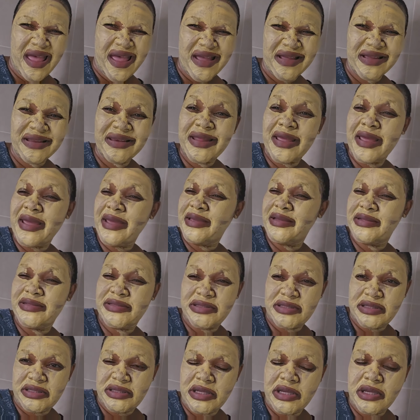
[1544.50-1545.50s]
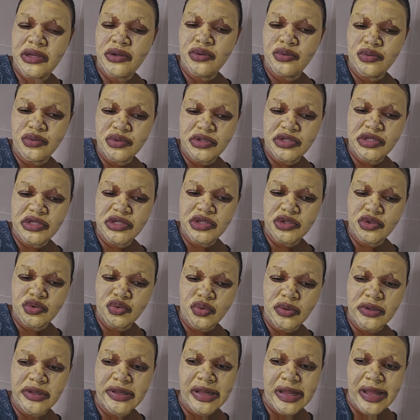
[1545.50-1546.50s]
angina-idea yokuthi
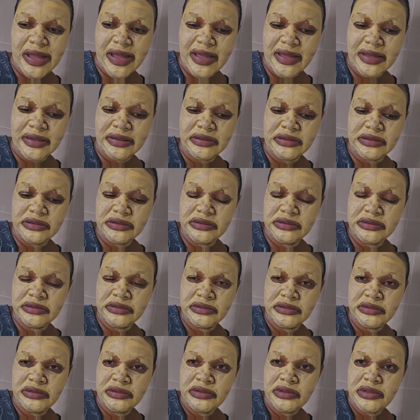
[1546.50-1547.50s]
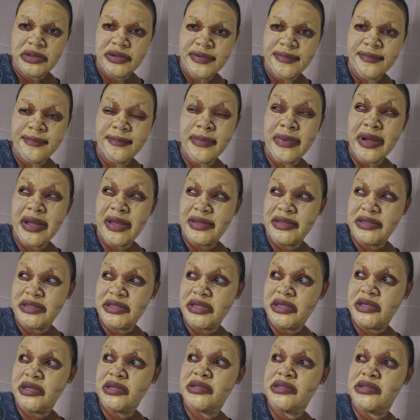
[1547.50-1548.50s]
ngizodlani
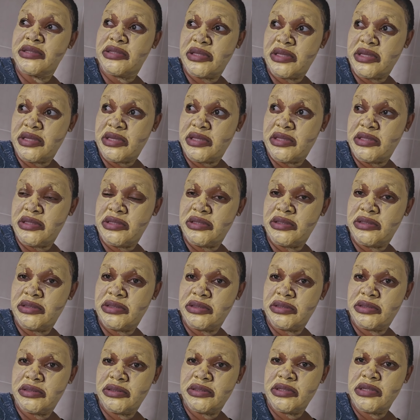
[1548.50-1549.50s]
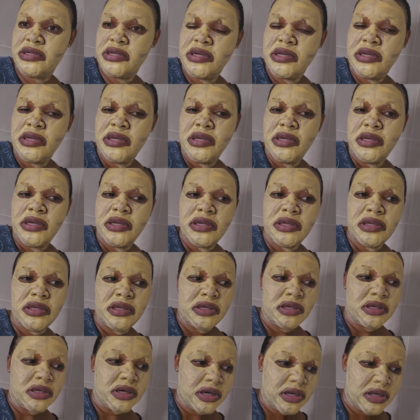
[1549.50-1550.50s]
manje I
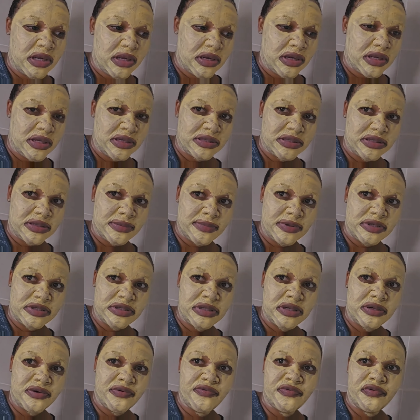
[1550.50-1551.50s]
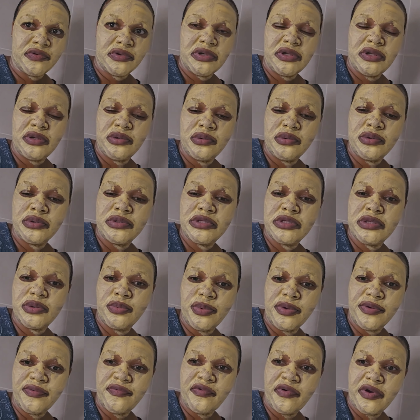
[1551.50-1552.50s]
ngirealize uma sengivukile ukuthi
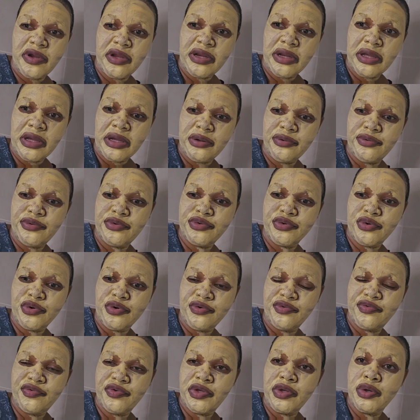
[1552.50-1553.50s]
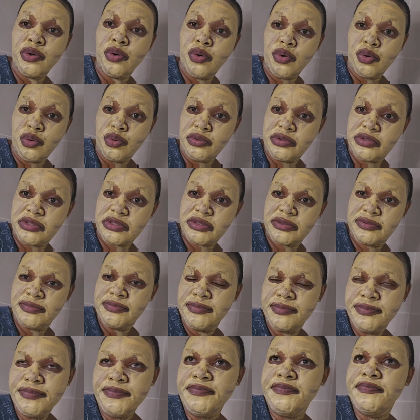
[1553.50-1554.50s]
we ran out of oats
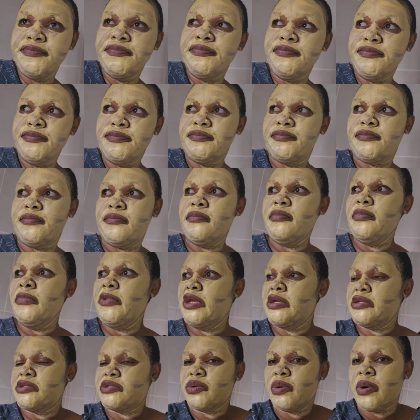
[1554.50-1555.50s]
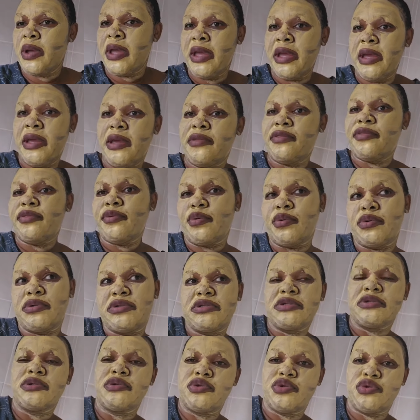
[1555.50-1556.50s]
so i had
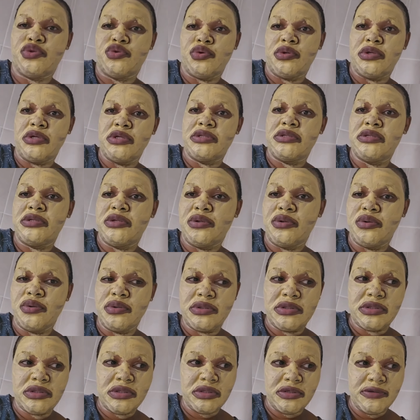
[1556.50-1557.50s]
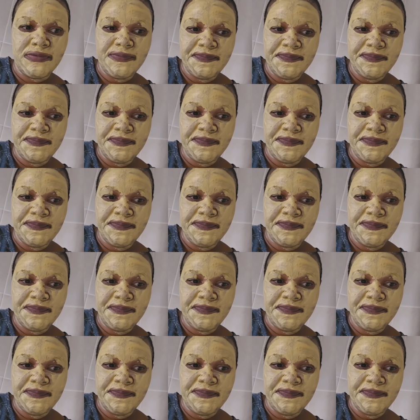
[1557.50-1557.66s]
thought ngisizoyenza i-oats